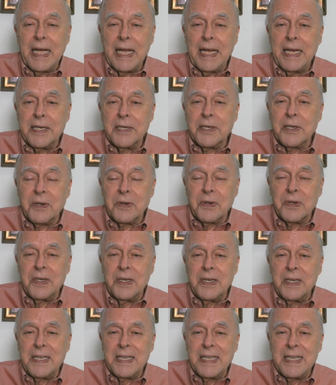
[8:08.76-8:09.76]
8-year-old
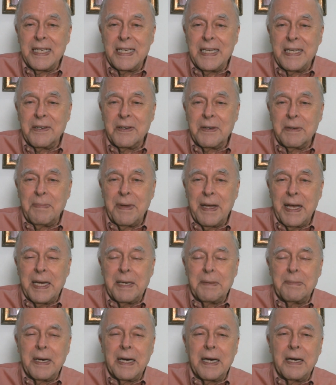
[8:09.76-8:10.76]
here in
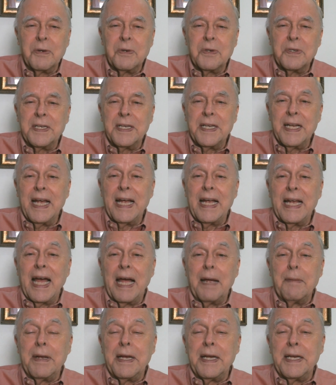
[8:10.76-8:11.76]
Panama, who today
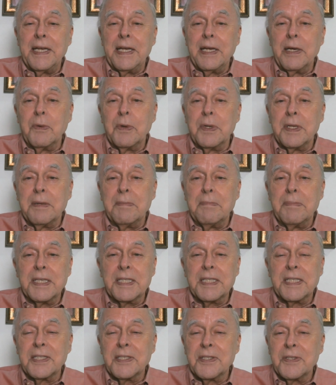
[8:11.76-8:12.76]
I may deal with in
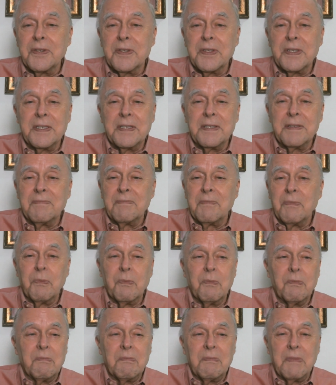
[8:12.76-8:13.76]
business or
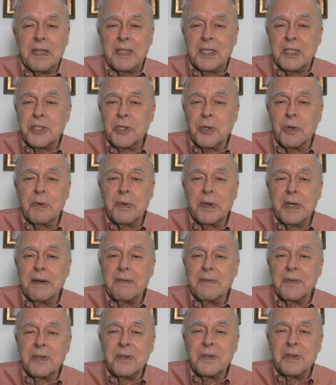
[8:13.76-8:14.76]
at the store or
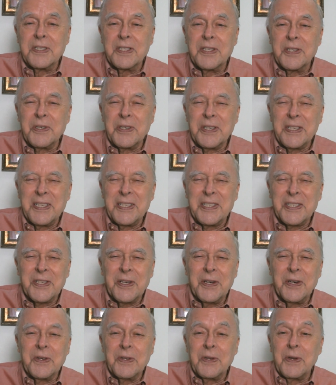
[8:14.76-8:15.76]
whatever, who's 30 years
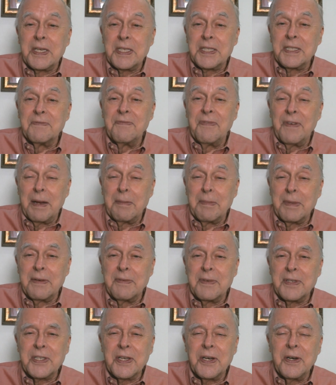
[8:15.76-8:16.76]
old and has a family
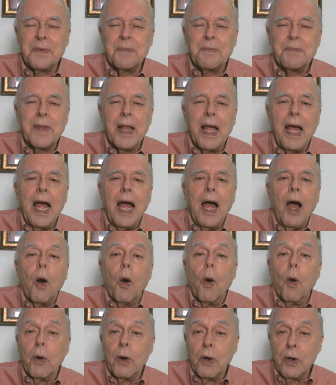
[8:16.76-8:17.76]
of his own,
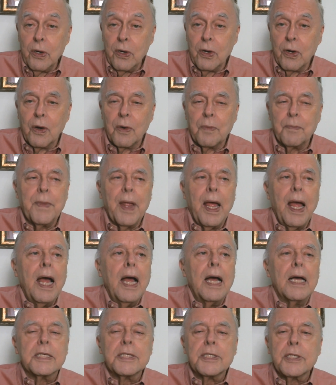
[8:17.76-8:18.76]
or her own.
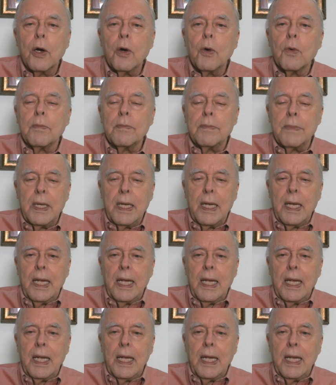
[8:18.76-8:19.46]
So